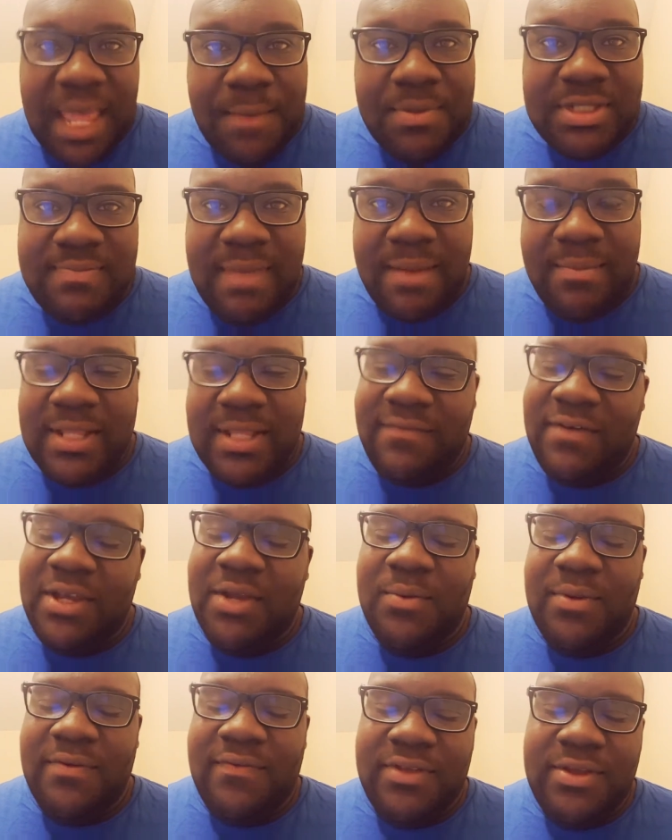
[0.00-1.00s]
that was my
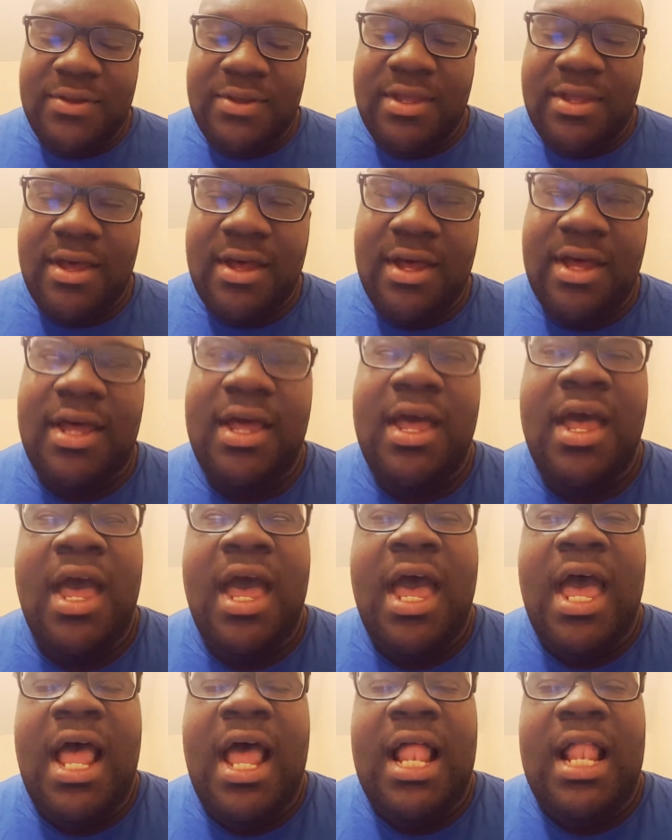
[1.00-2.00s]
motherfucking review, y'all.
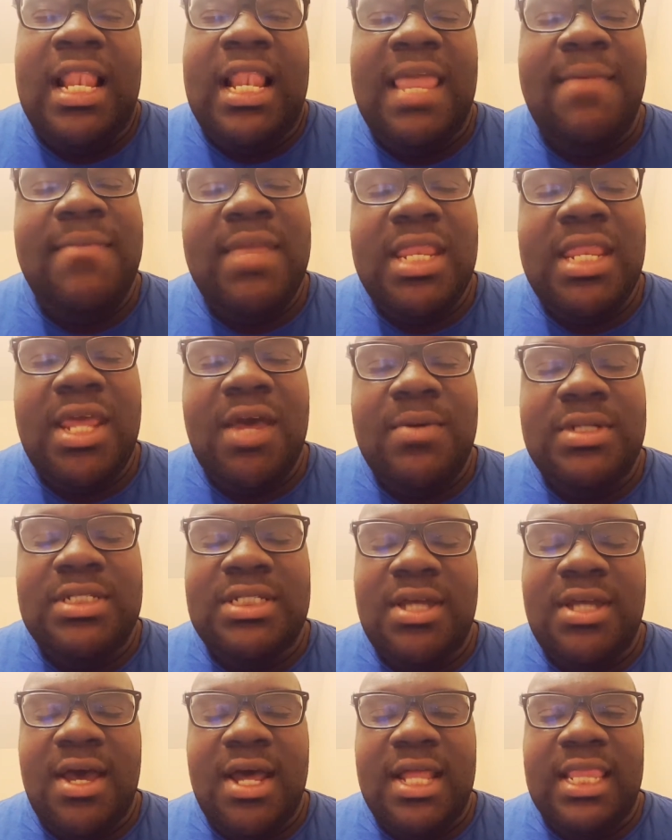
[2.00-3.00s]
Let me know
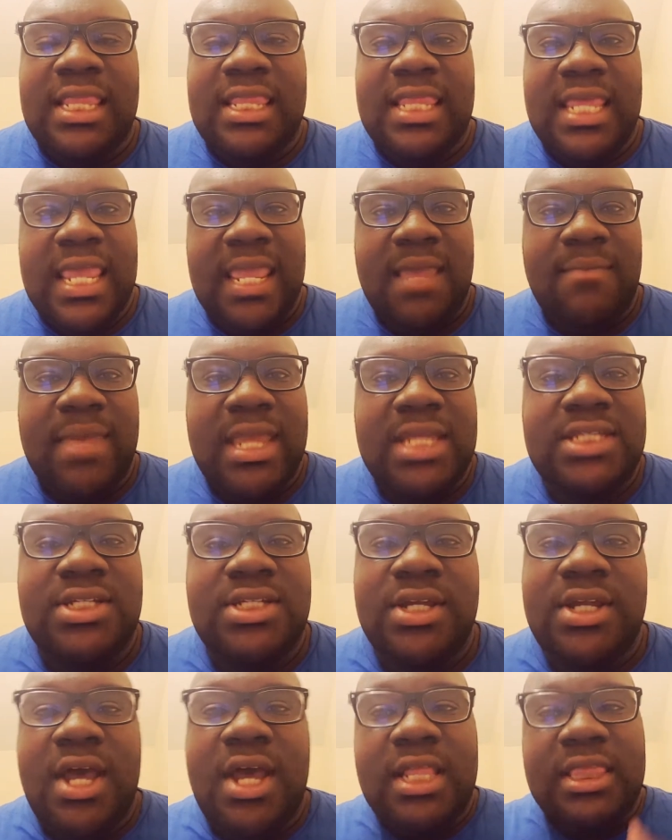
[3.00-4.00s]
what y'all think. Make
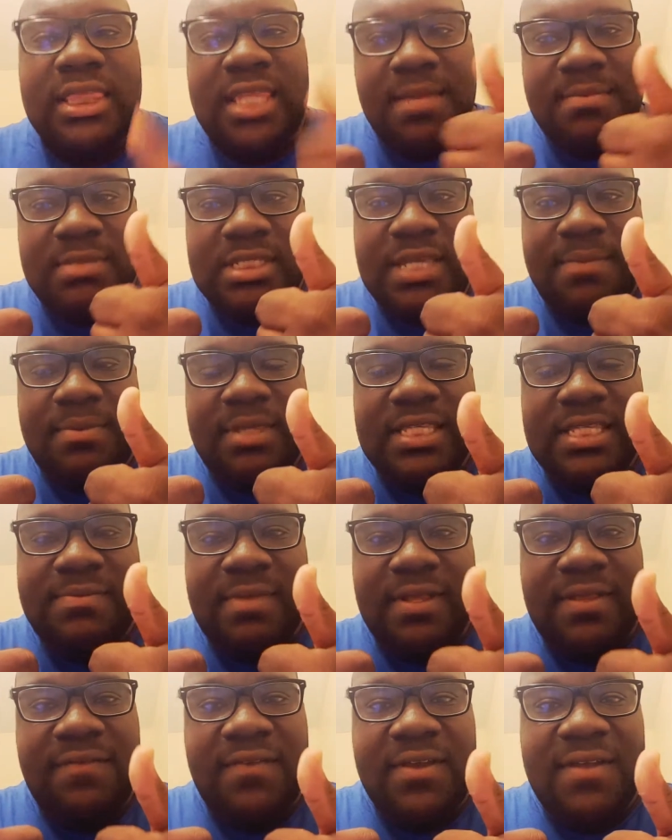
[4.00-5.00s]
sure y'all thumbs up
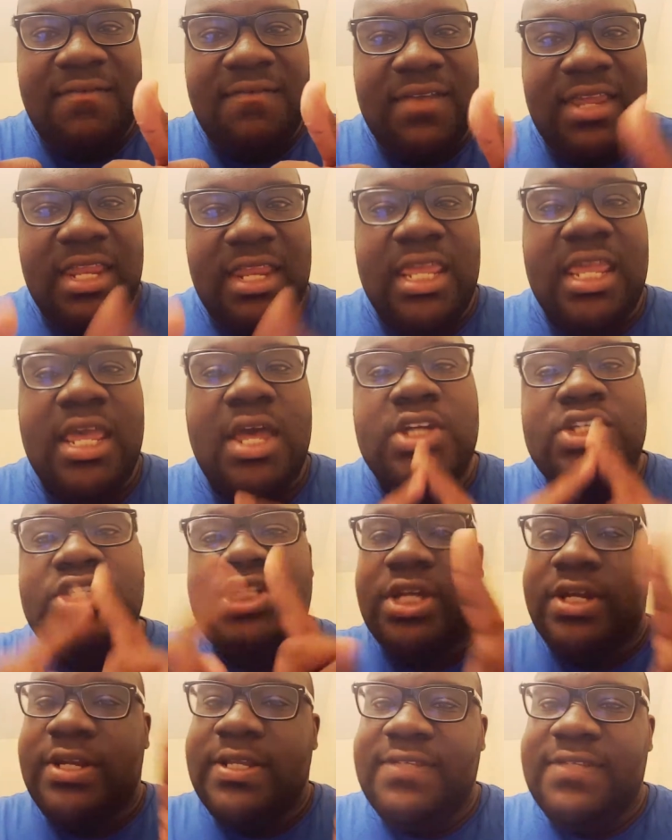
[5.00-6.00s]
this motherfucking video,
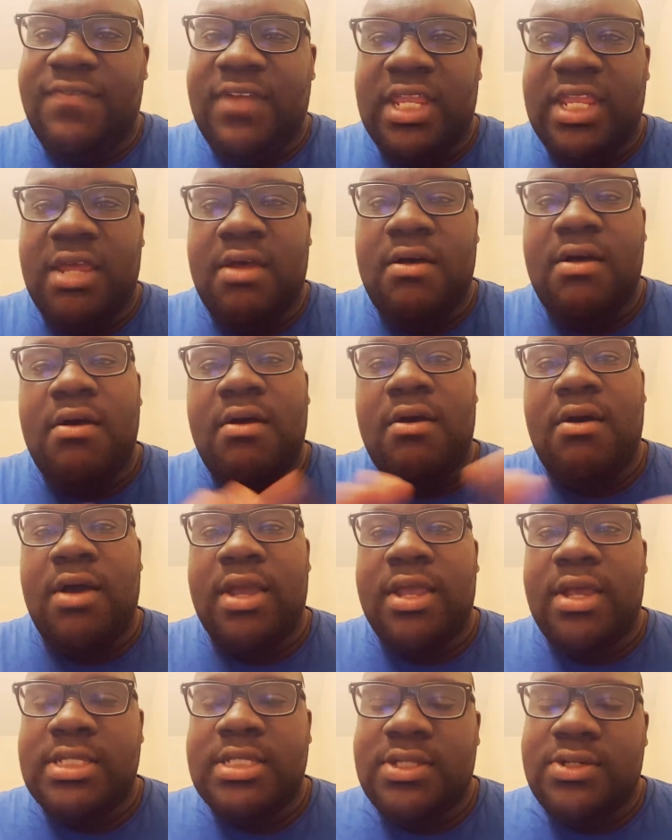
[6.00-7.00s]
share this video on
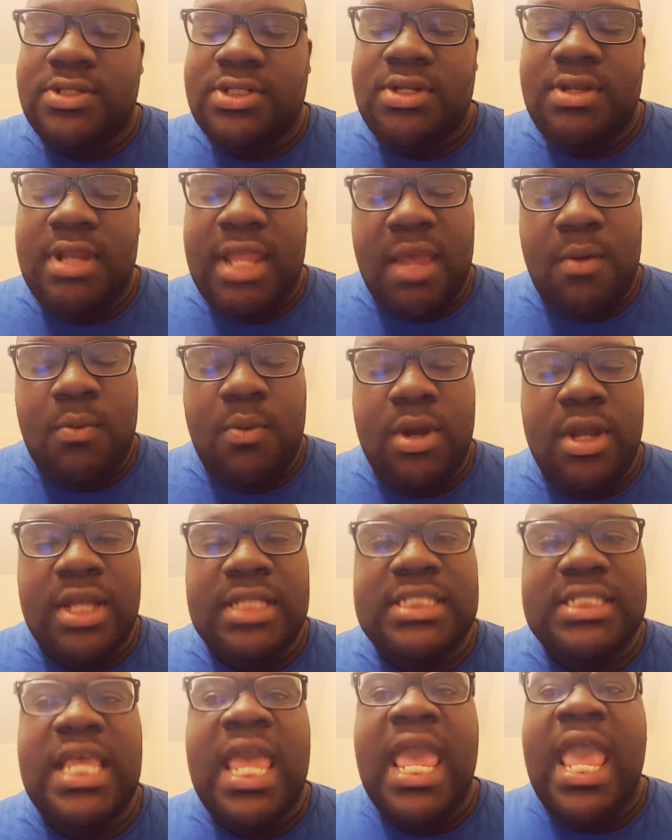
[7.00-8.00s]
all y'all social
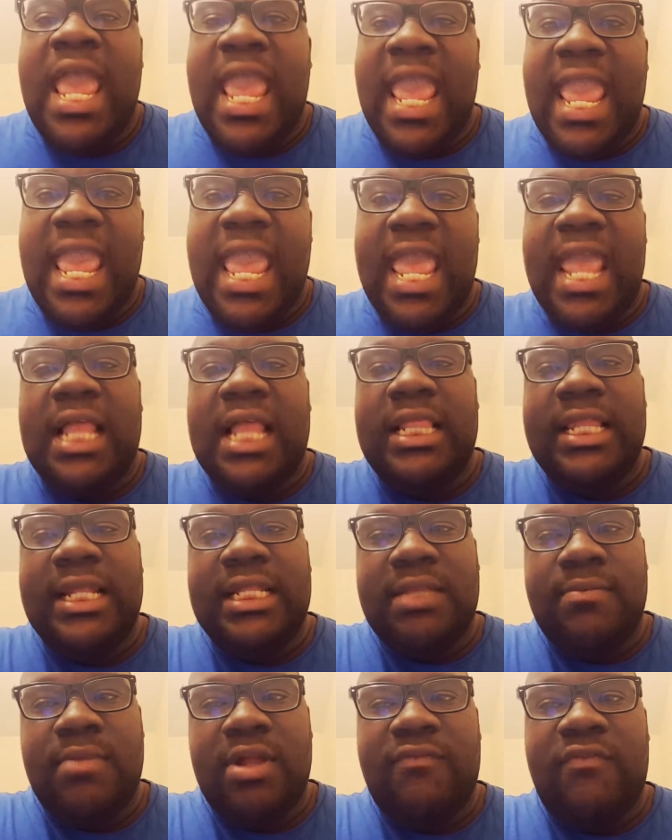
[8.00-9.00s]
networks, and
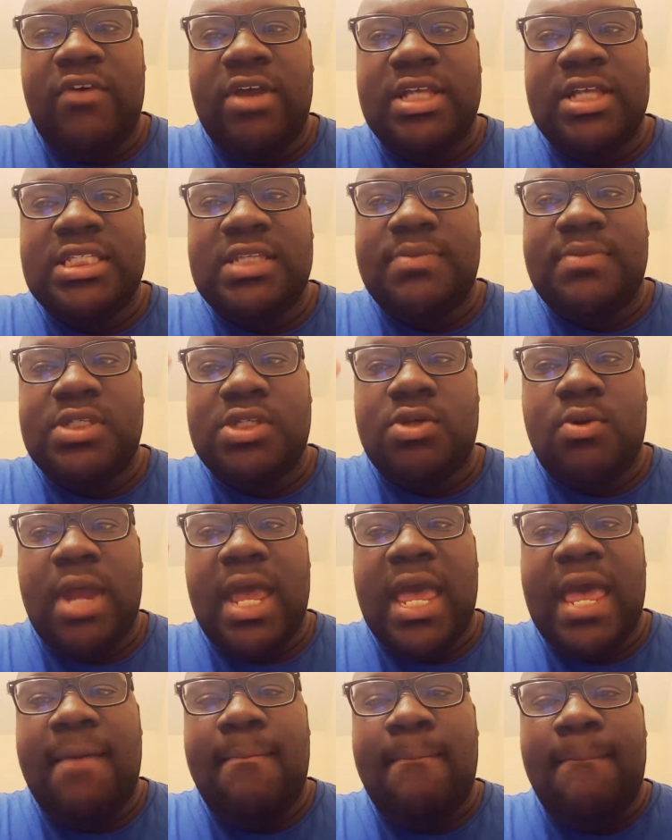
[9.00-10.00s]
click the motherfucking
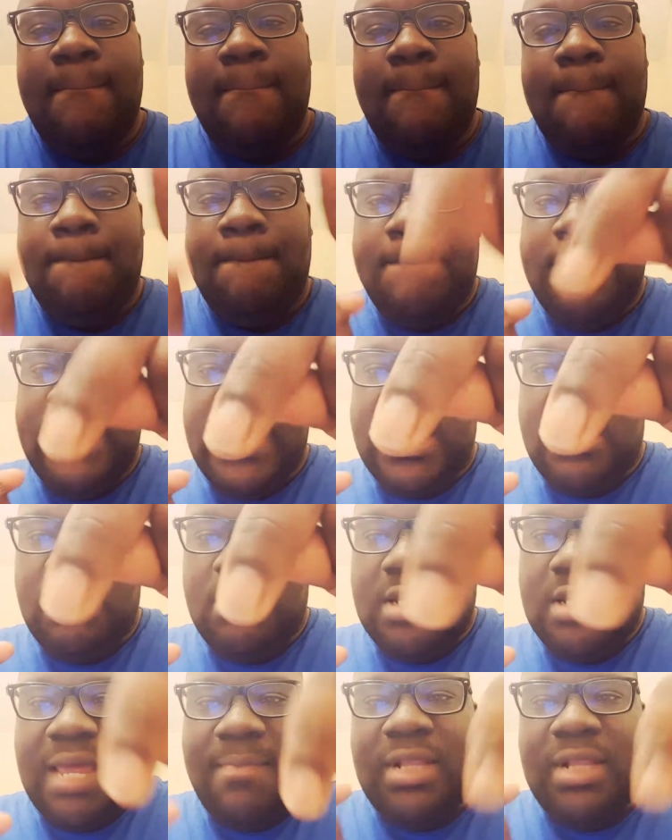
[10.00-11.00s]
subscribe
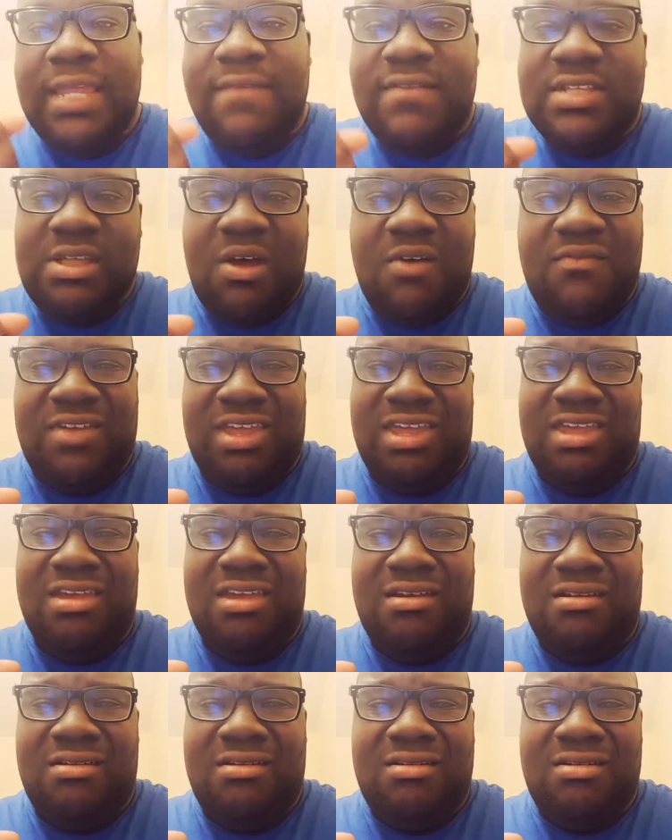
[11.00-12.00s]
button. I believe it's over
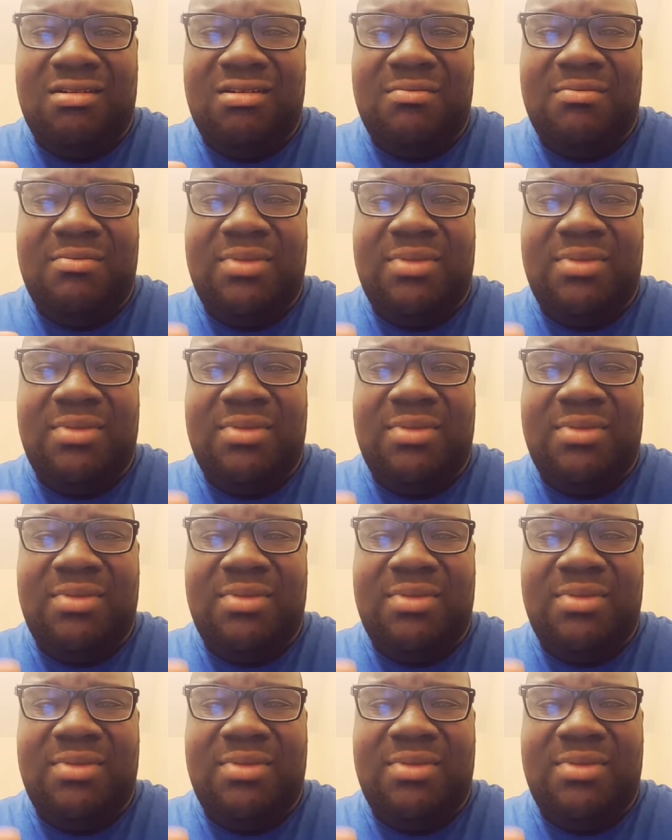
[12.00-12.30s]
here,